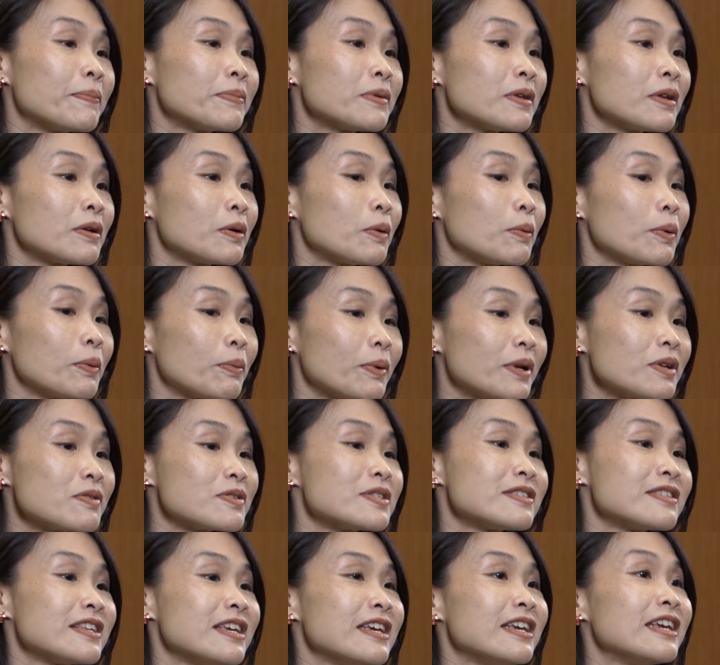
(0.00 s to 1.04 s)
we want to
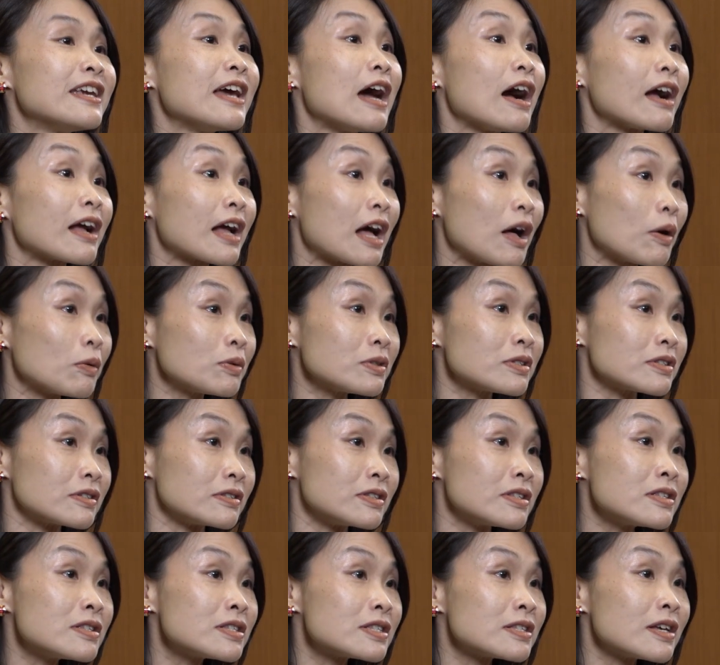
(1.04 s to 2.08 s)
see
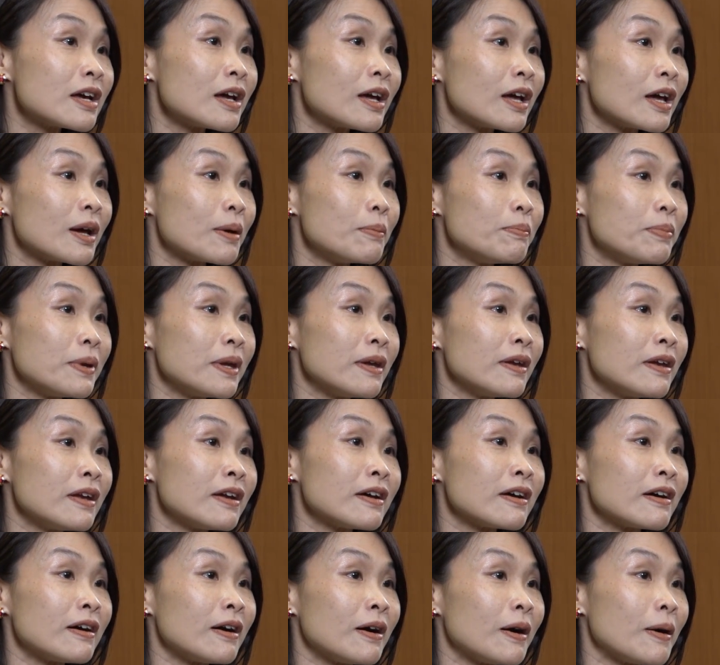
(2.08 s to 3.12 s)
accountants
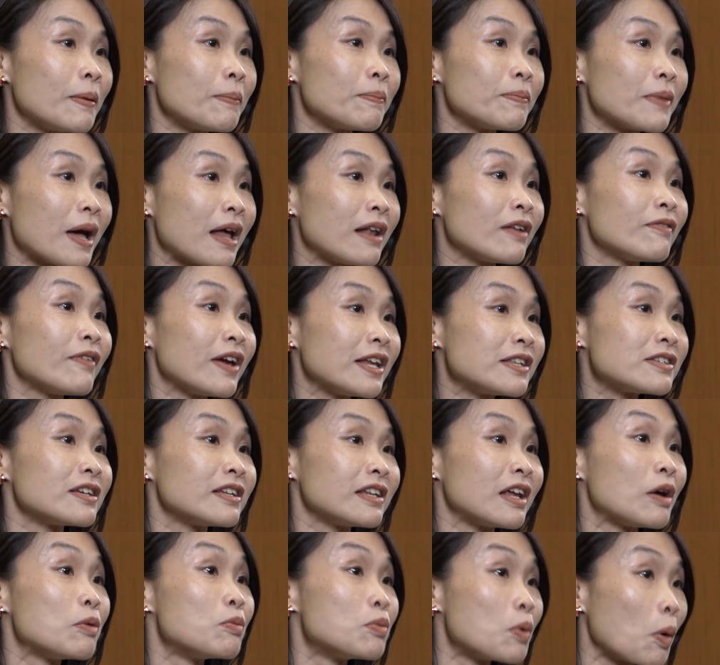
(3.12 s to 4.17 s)
being elevated
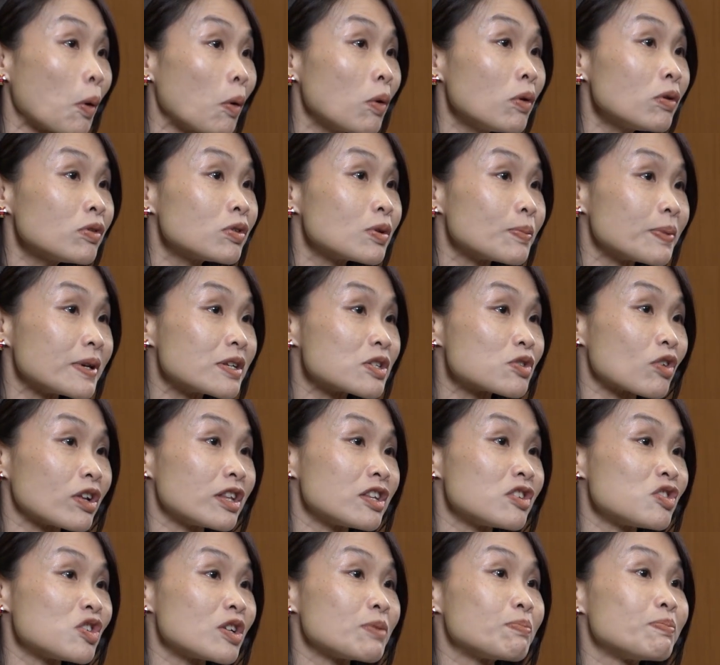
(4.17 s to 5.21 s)
in their role to be a
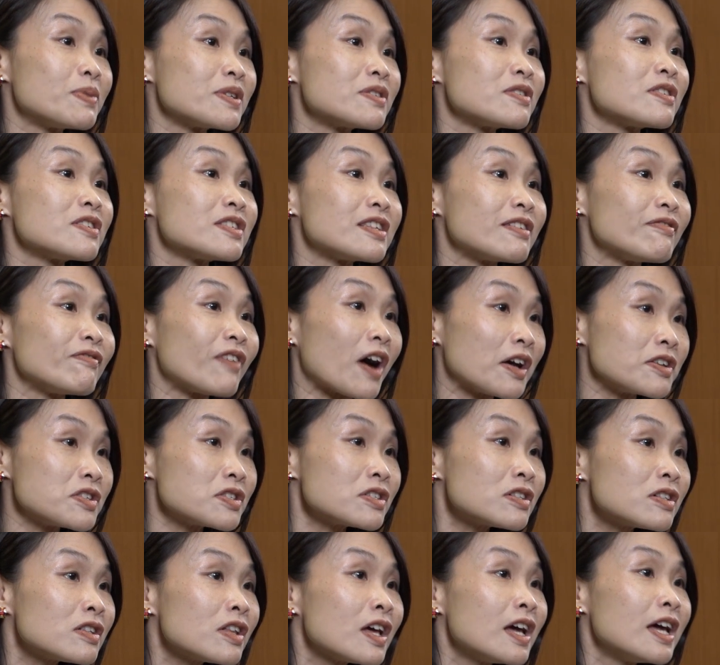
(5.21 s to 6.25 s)
strategic business
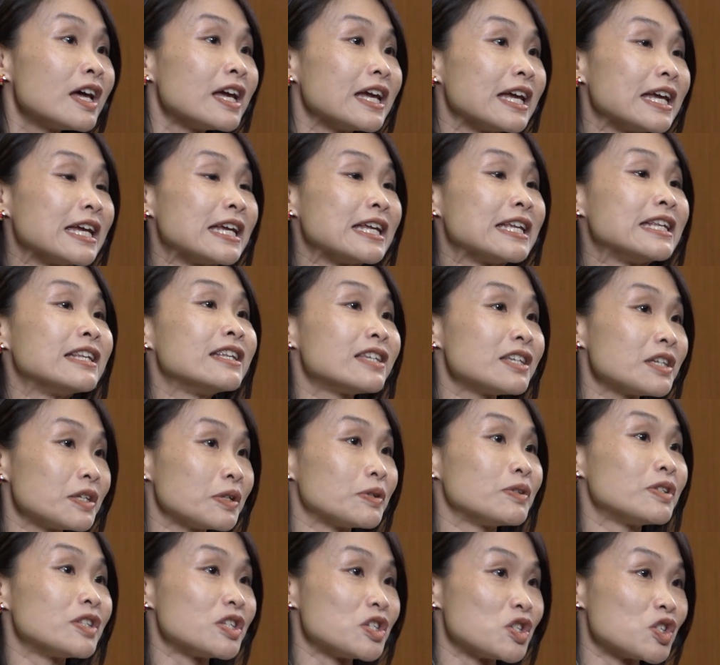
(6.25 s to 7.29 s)
advisor in
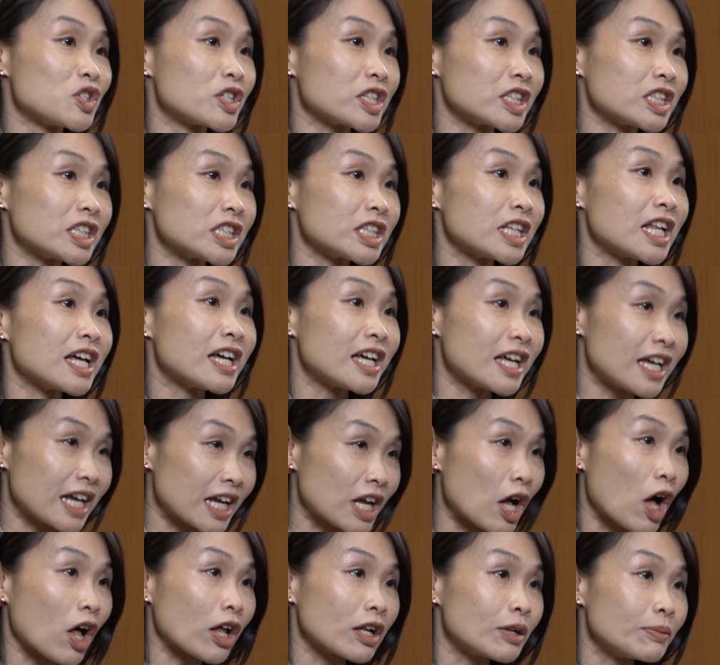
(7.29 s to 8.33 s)
digital
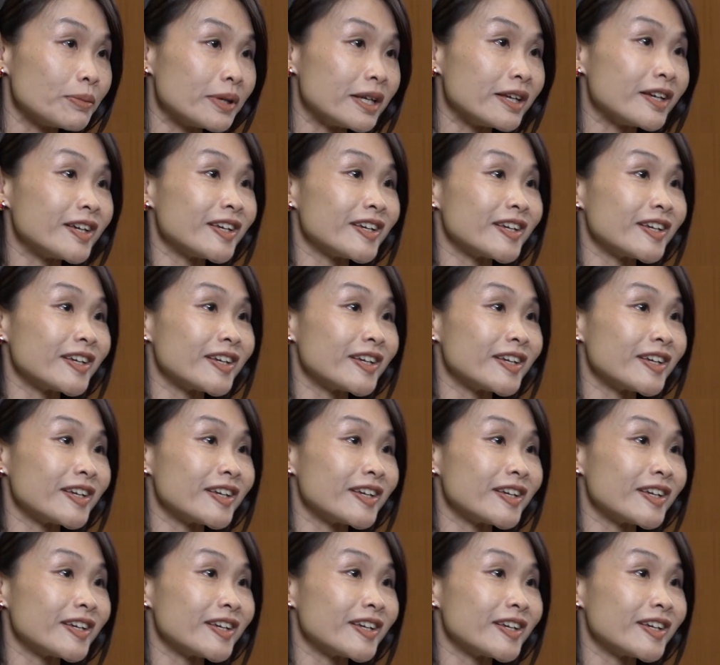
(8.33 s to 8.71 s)
economy.